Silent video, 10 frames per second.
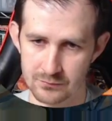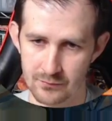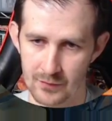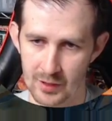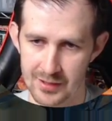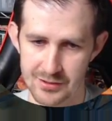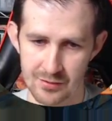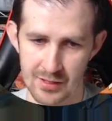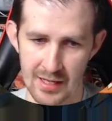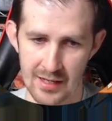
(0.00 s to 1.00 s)
Okay, so
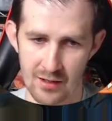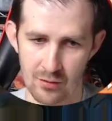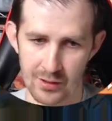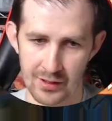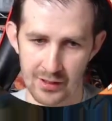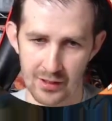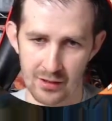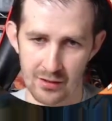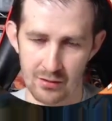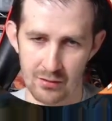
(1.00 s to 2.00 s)
now we're going to
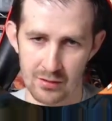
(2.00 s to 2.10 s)
go